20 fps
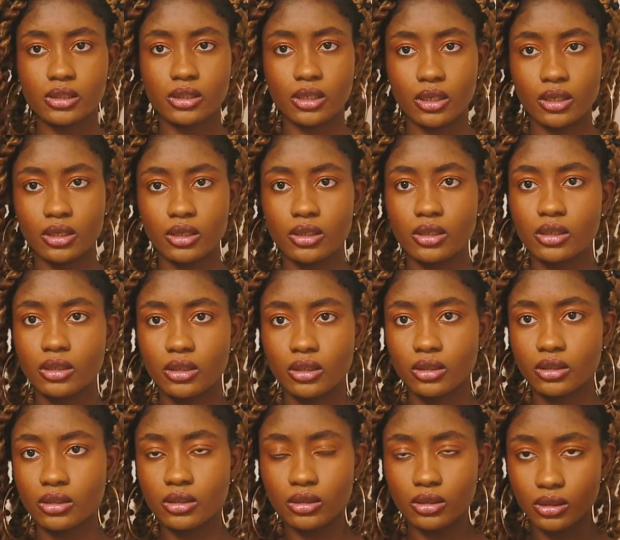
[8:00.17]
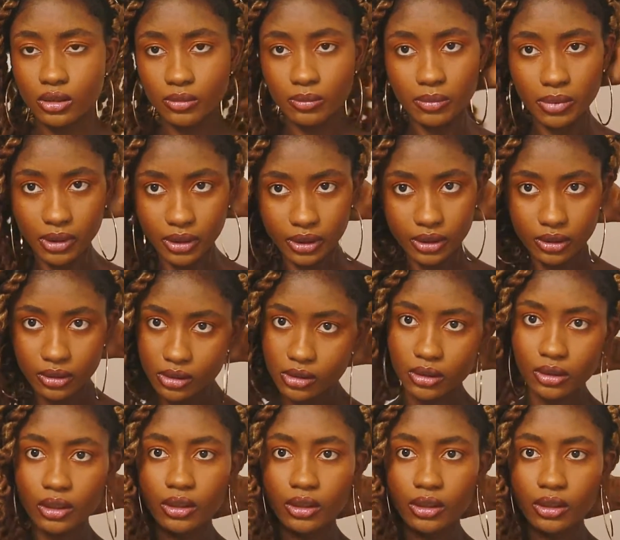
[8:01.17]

stay in place,